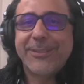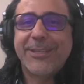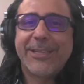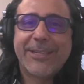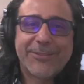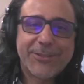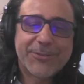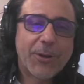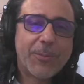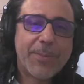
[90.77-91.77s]

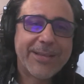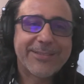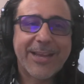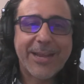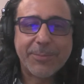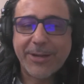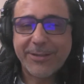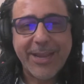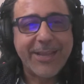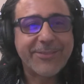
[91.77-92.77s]
It's all on my side.
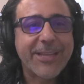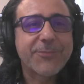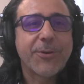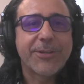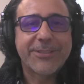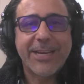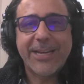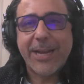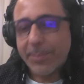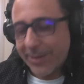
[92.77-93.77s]
But hey, thanks for
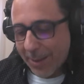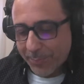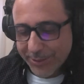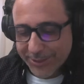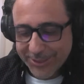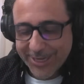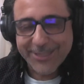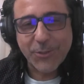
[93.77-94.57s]
understanding that, and I appreciate it.